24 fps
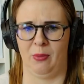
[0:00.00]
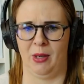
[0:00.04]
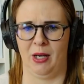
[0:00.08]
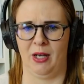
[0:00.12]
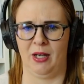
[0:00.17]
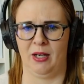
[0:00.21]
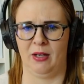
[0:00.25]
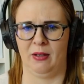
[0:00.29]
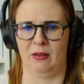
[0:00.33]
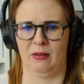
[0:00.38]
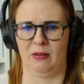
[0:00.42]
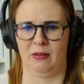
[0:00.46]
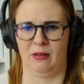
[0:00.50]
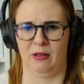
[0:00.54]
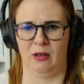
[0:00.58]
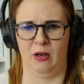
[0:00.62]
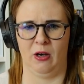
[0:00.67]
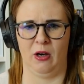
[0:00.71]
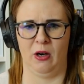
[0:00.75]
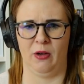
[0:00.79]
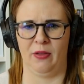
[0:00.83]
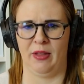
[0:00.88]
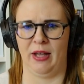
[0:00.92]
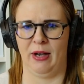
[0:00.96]
my.
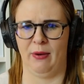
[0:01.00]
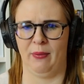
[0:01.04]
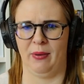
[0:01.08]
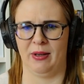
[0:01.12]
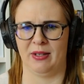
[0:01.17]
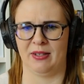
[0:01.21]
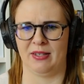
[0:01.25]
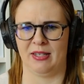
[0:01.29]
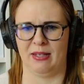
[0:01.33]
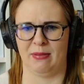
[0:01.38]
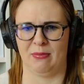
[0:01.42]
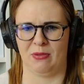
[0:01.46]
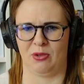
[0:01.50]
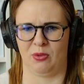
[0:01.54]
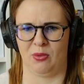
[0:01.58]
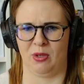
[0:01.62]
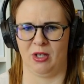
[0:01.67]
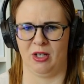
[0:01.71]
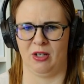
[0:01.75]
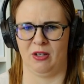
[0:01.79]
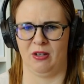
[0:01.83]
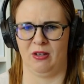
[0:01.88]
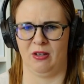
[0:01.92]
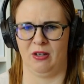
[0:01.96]
Oh, that one seems
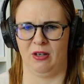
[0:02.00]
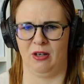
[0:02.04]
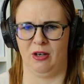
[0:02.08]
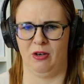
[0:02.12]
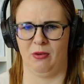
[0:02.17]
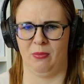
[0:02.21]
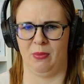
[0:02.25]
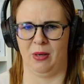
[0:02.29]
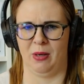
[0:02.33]
real. Oh